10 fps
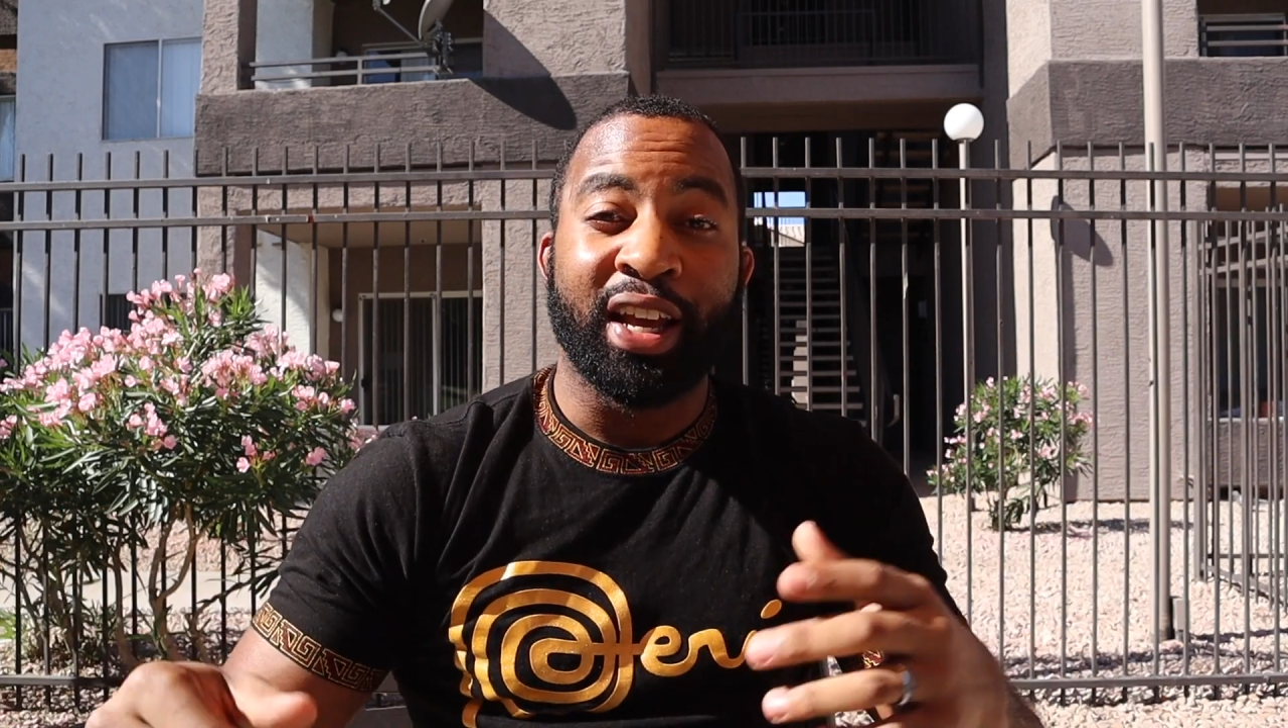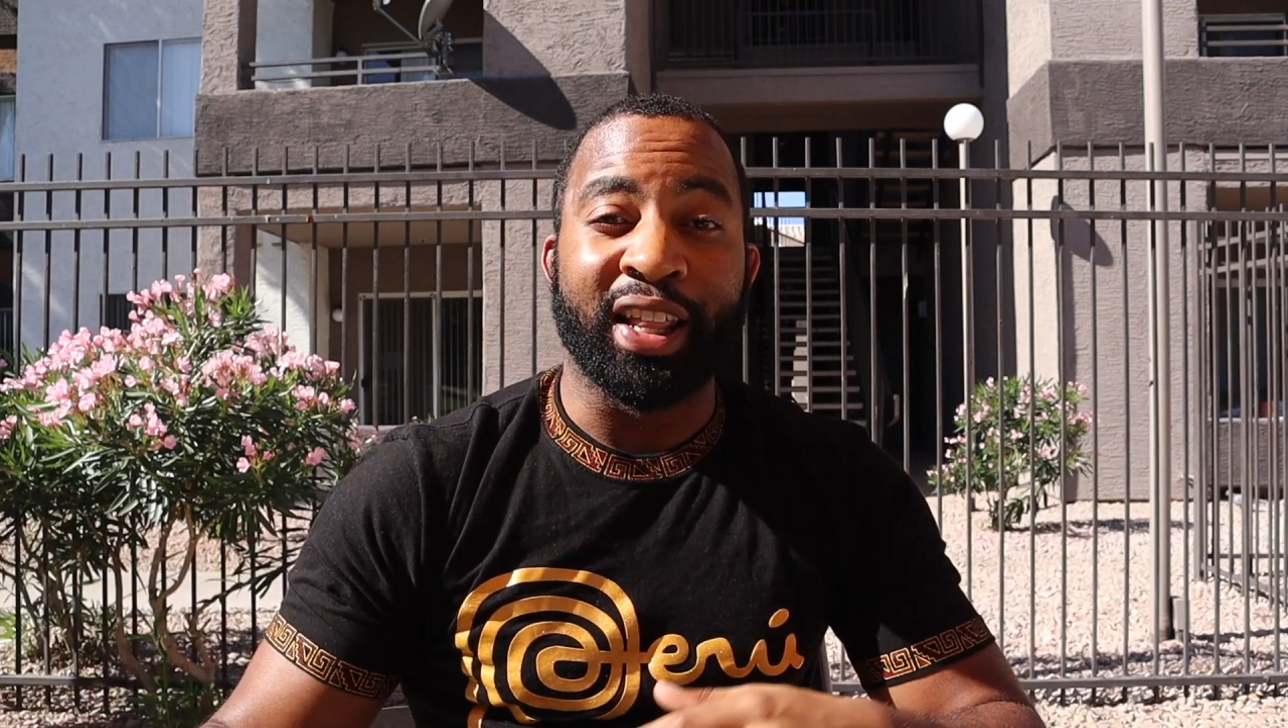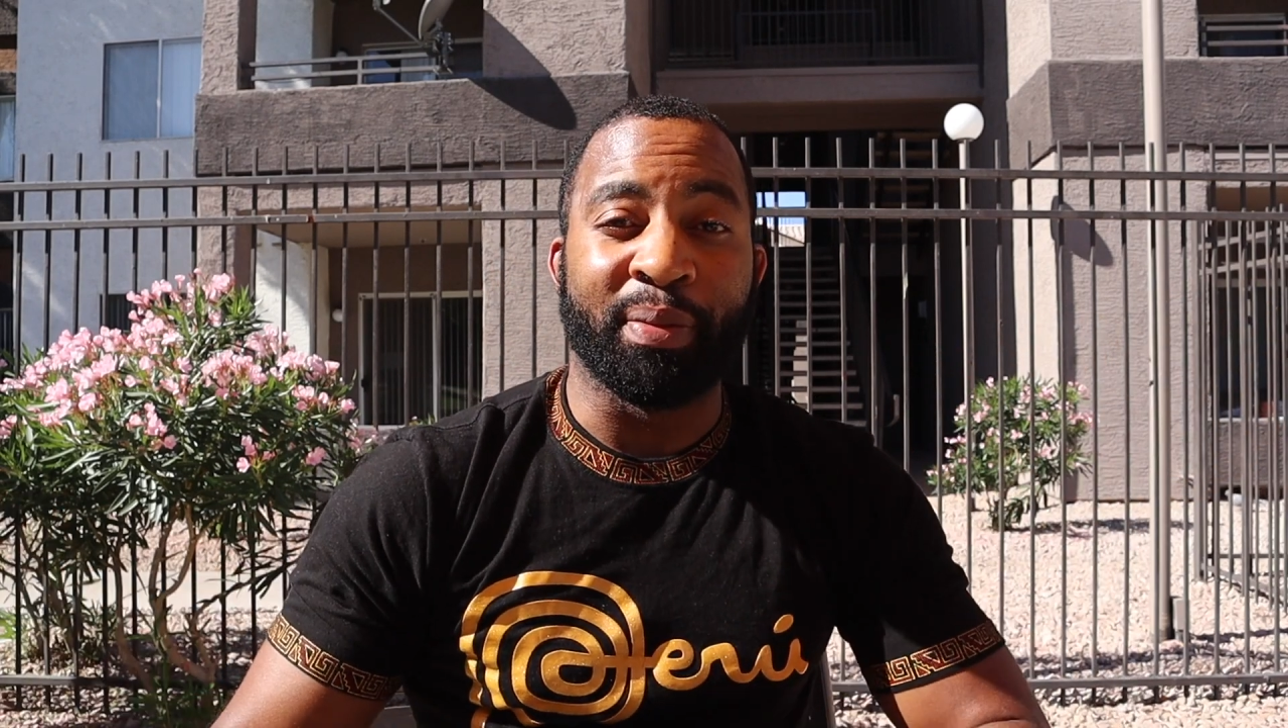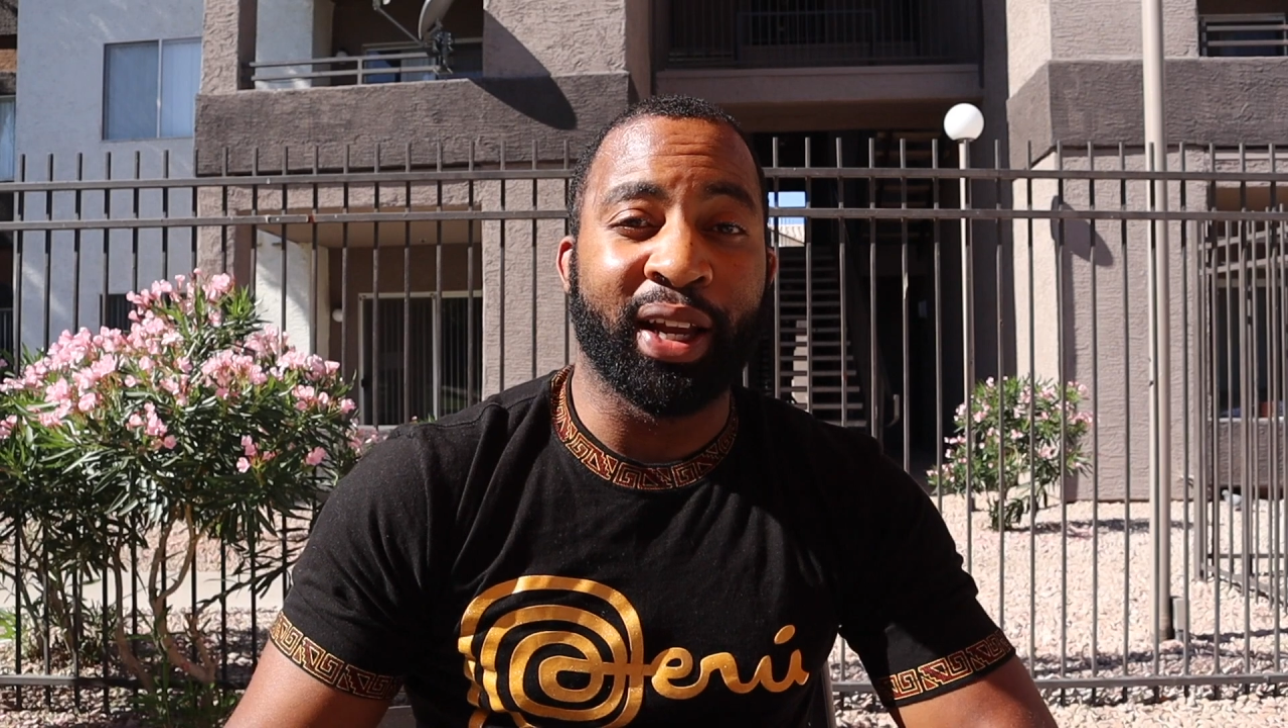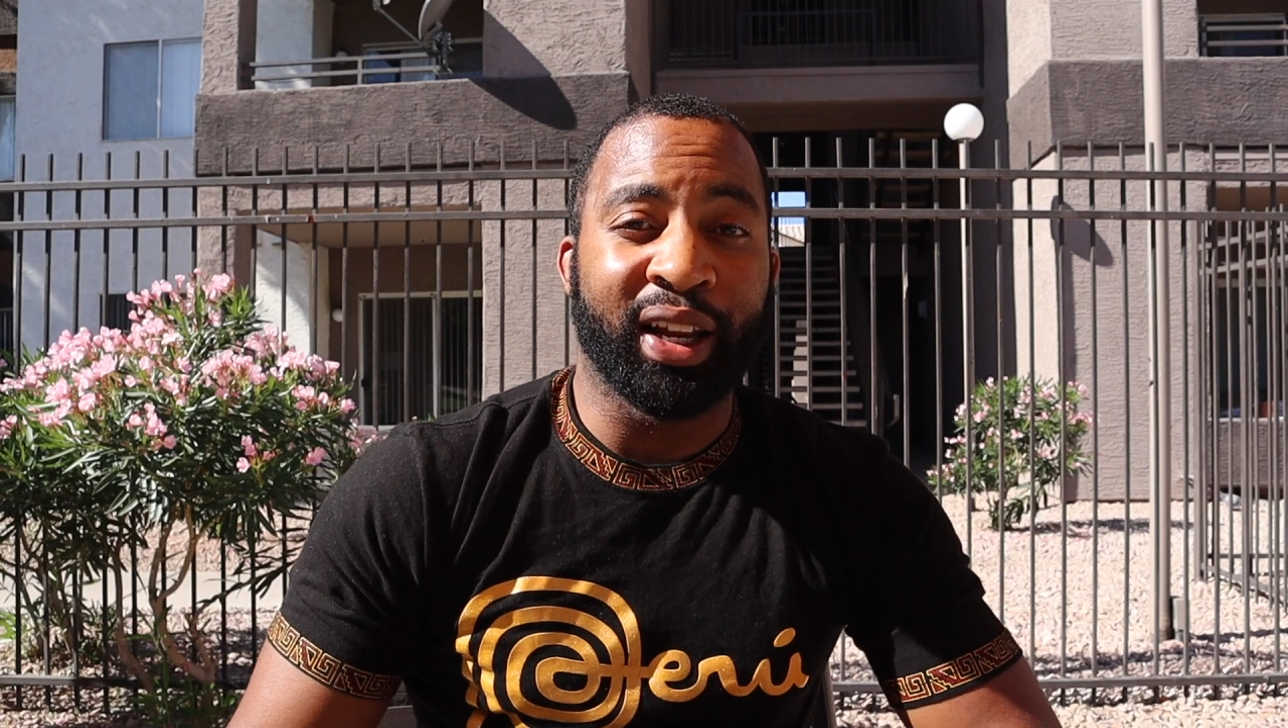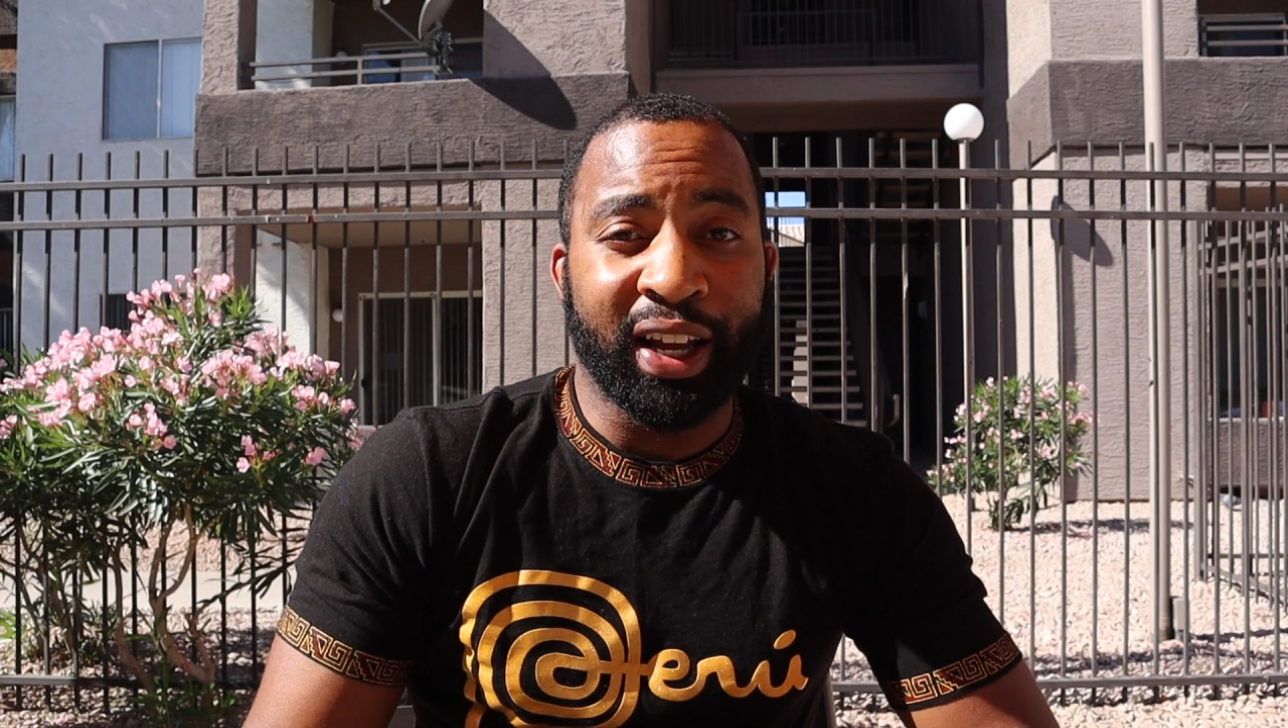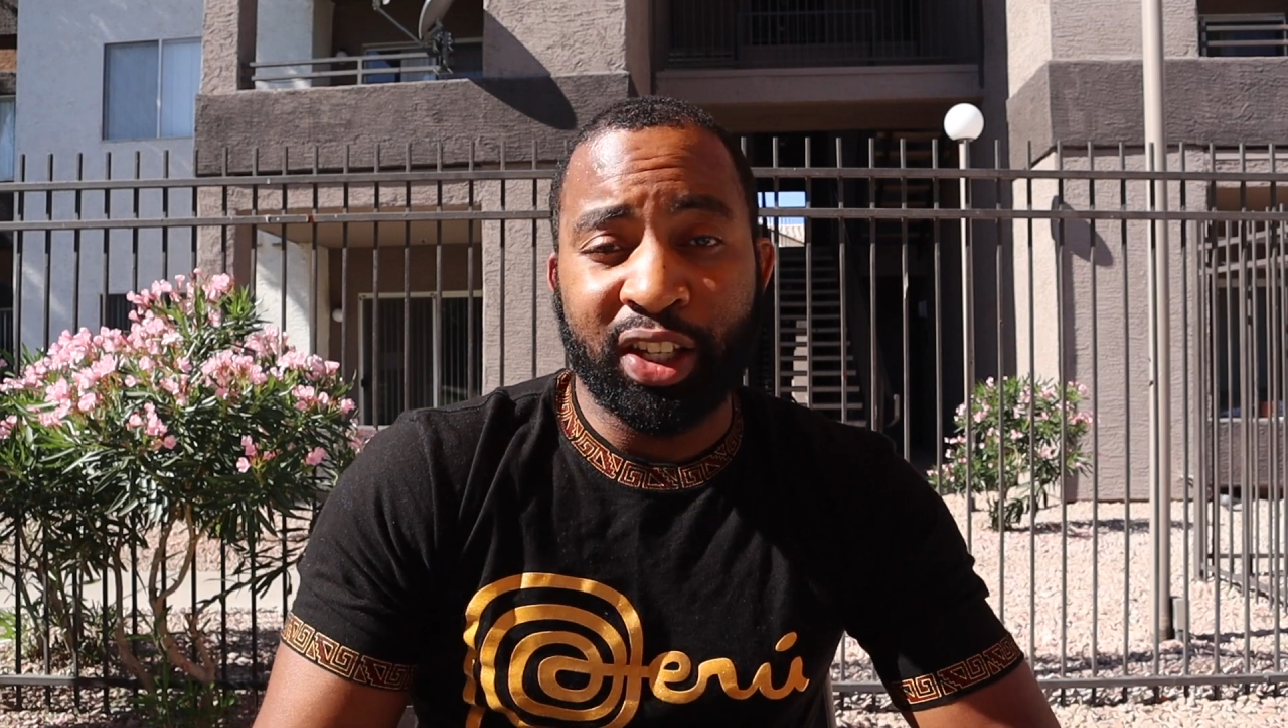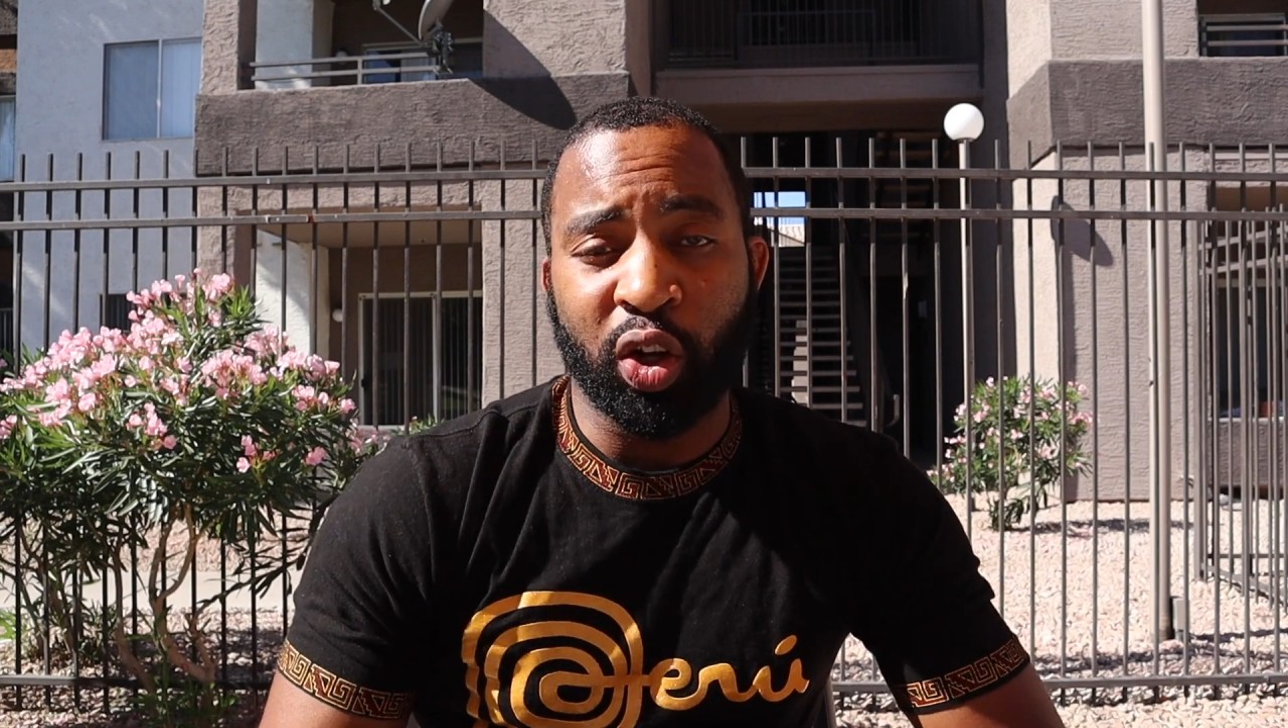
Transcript: in the main line.